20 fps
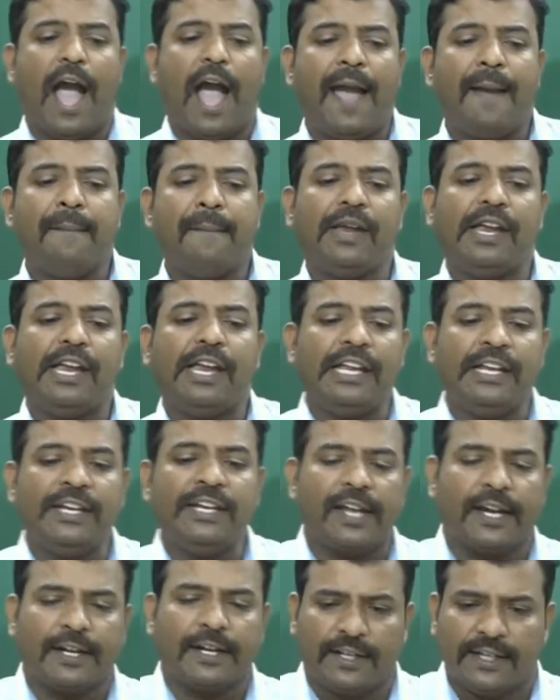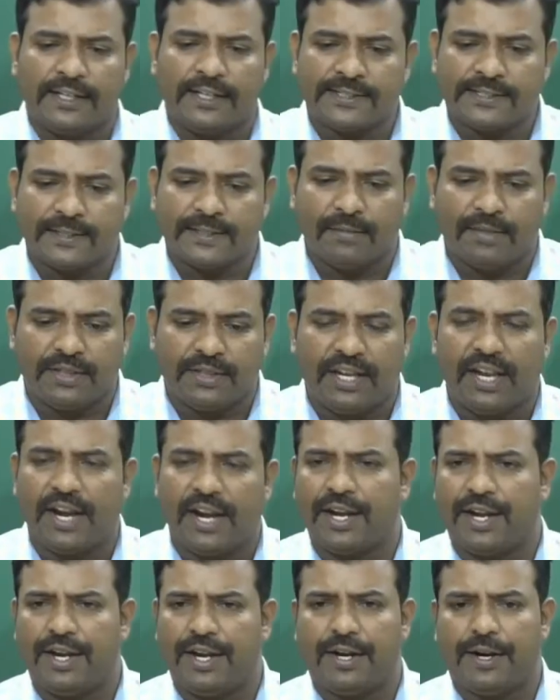I am inducting some
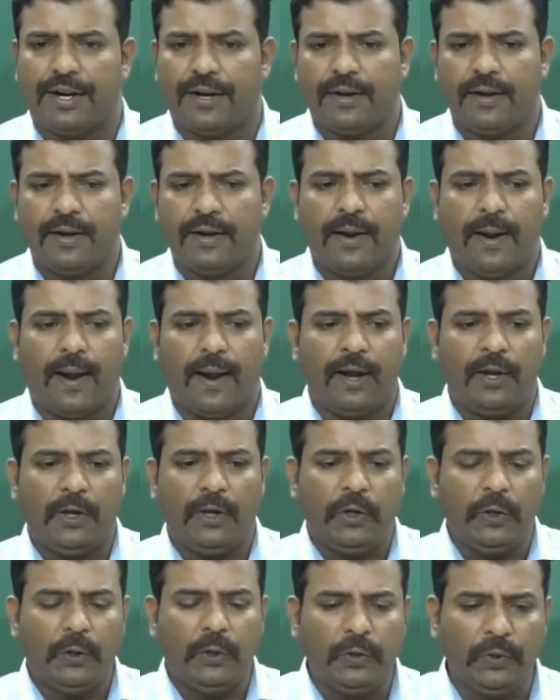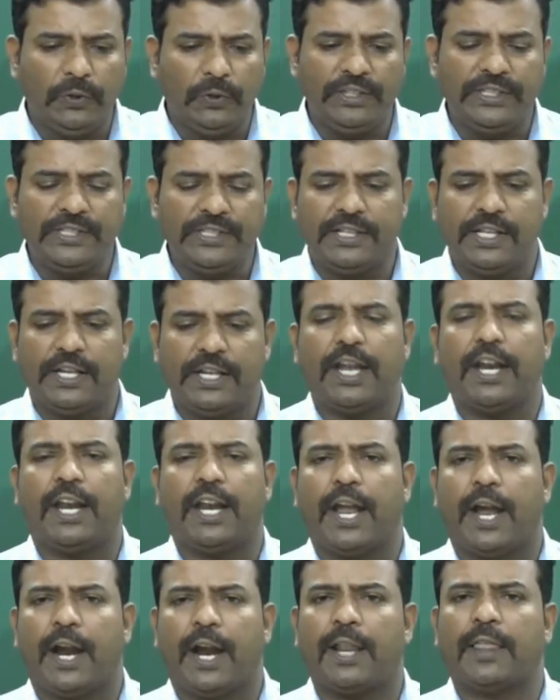theory here, and due to this
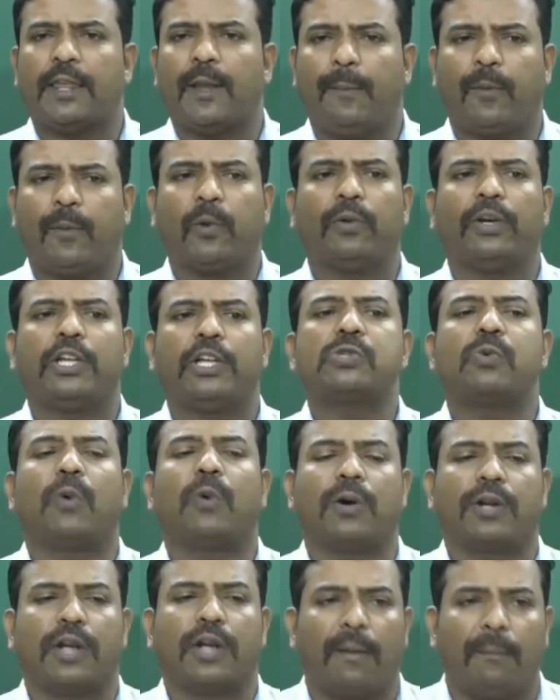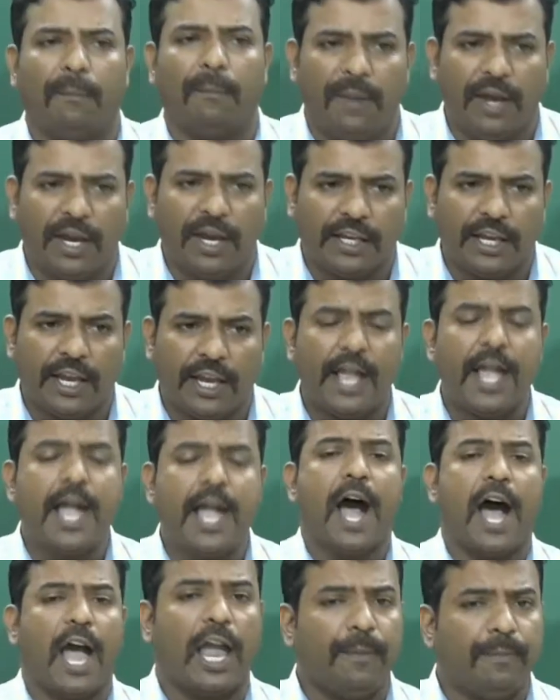theory and the proveness what I am making,
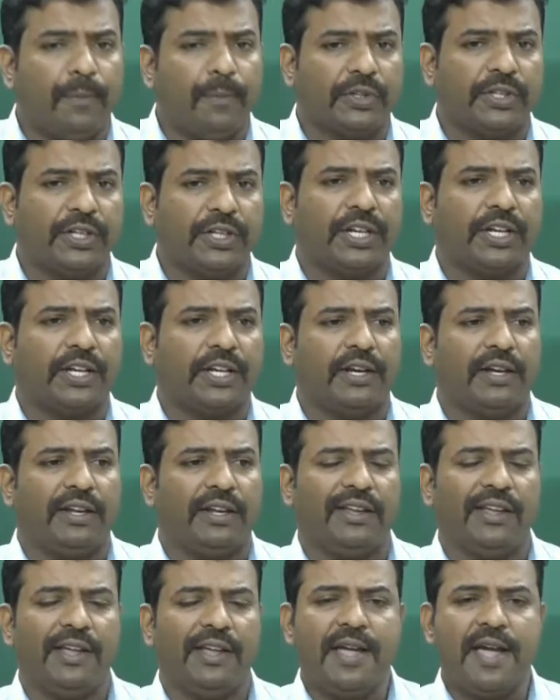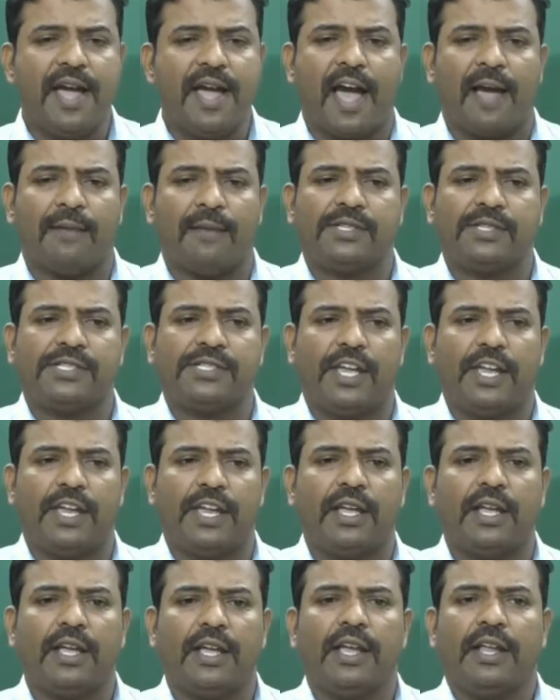hypothetically I am
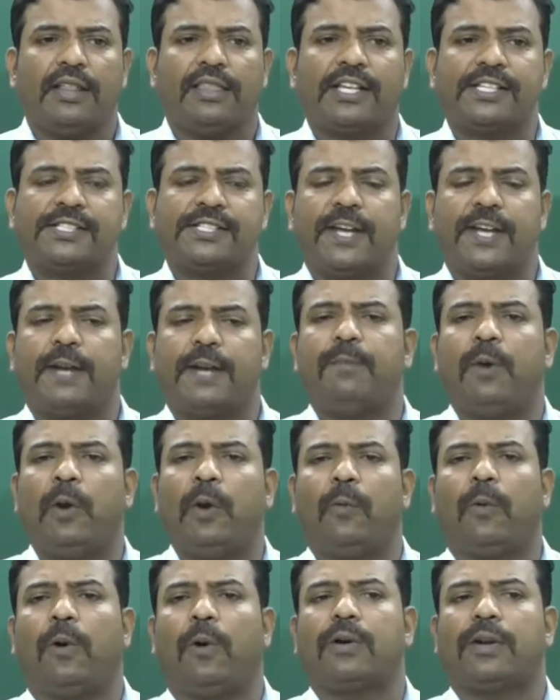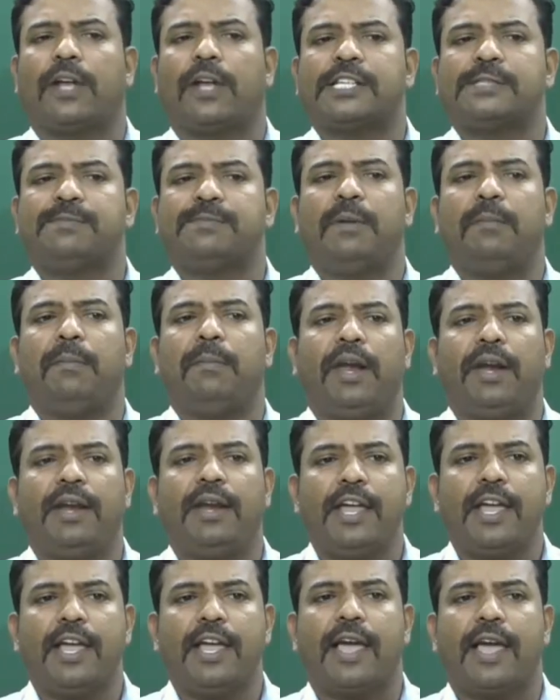saying the statement what has been
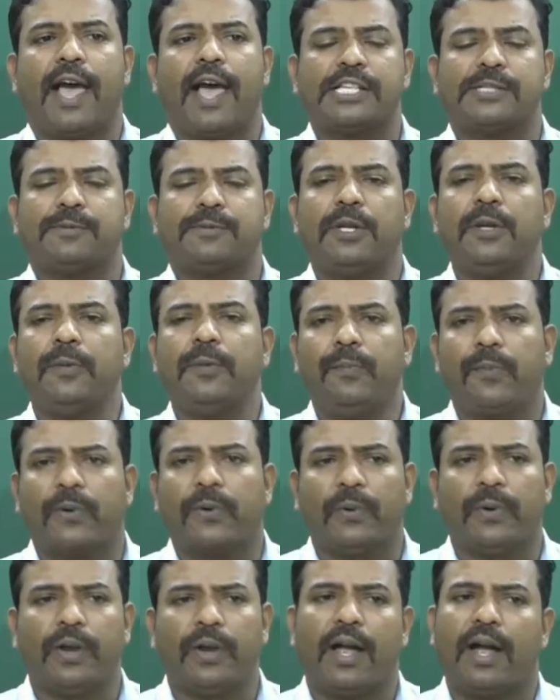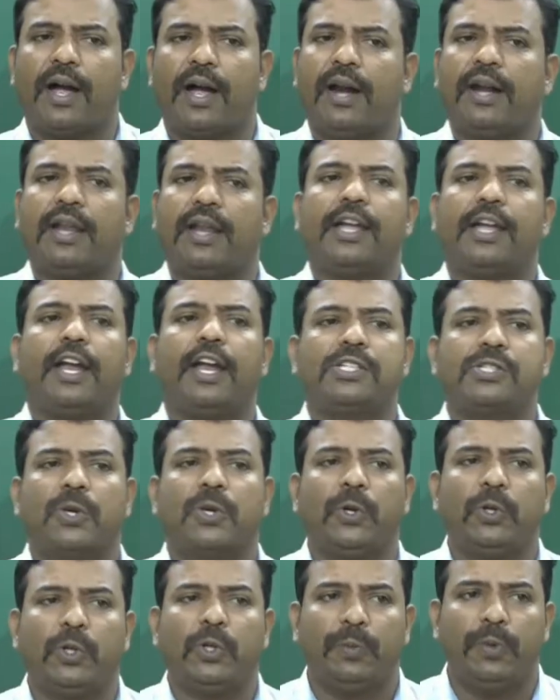made has been proved and it's
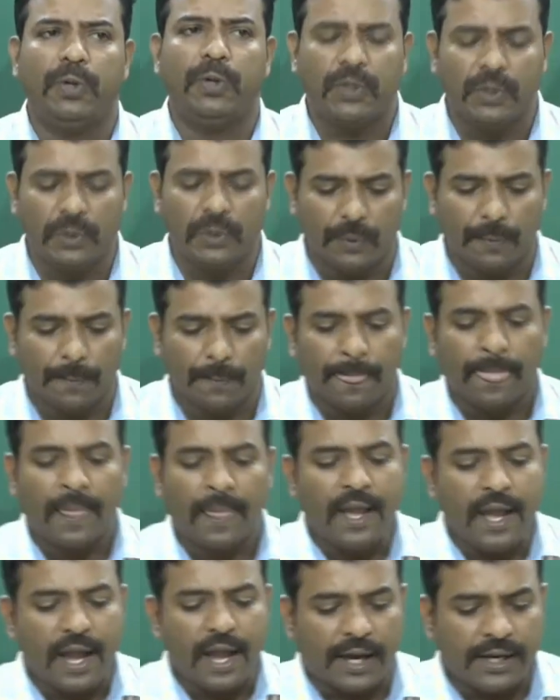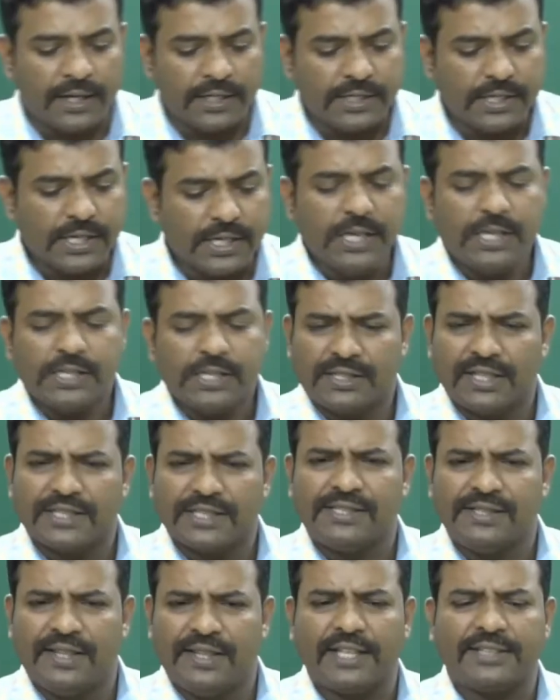going to be true. And
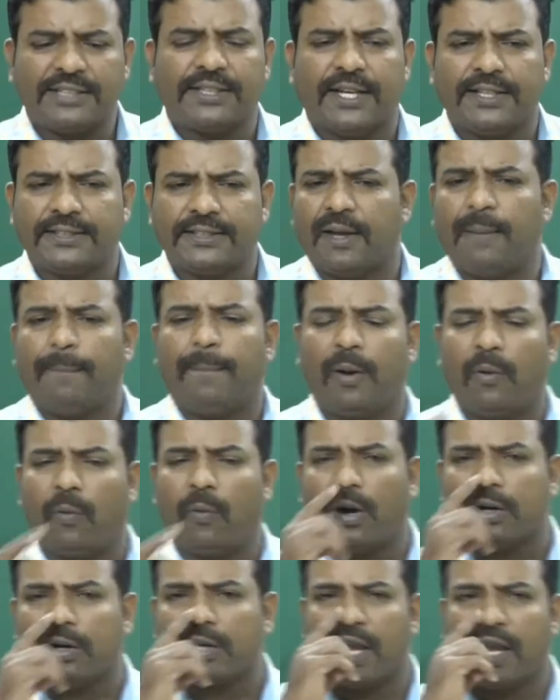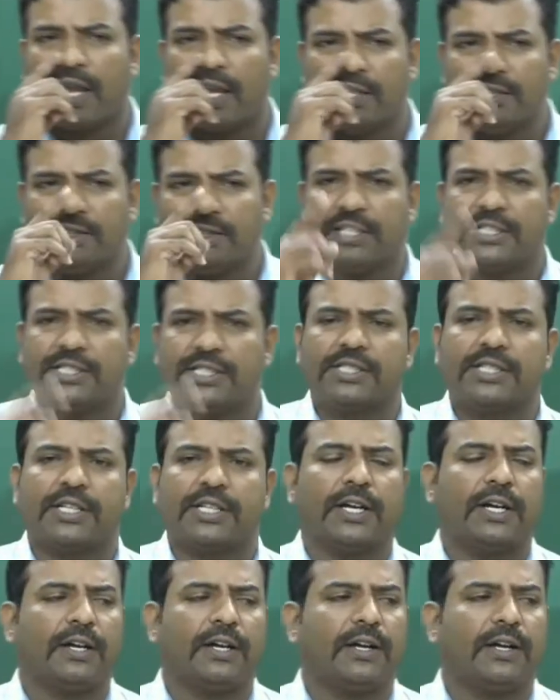the next example what I can just